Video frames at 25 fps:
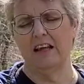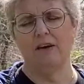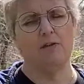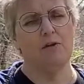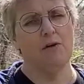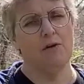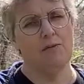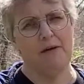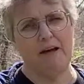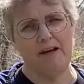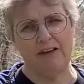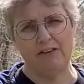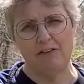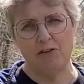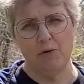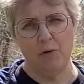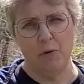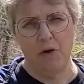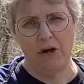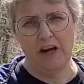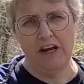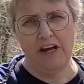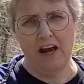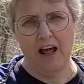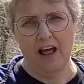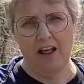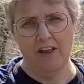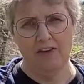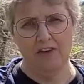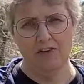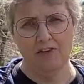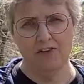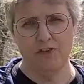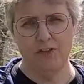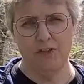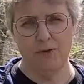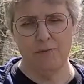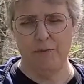they were about $20
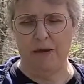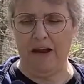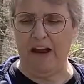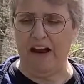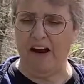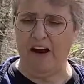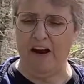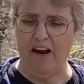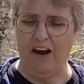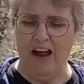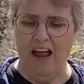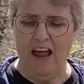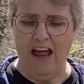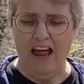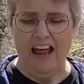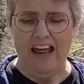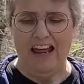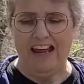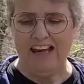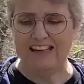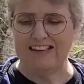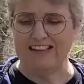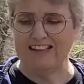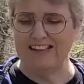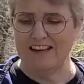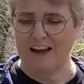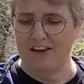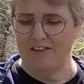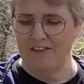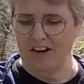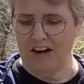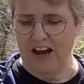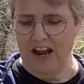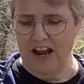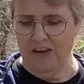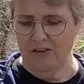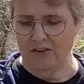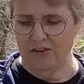for the pair. It's
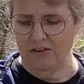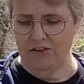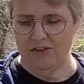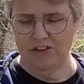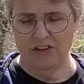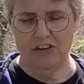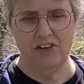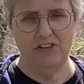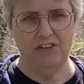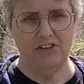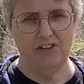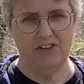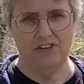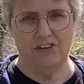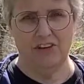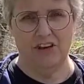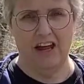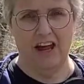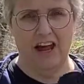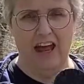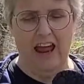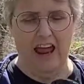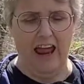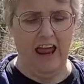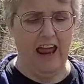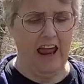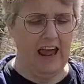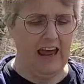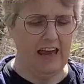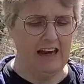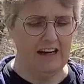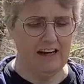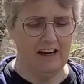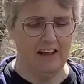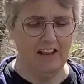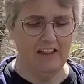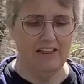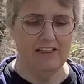7 ounces,
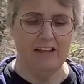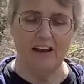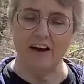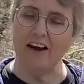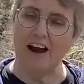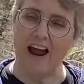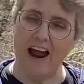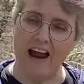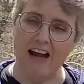and they're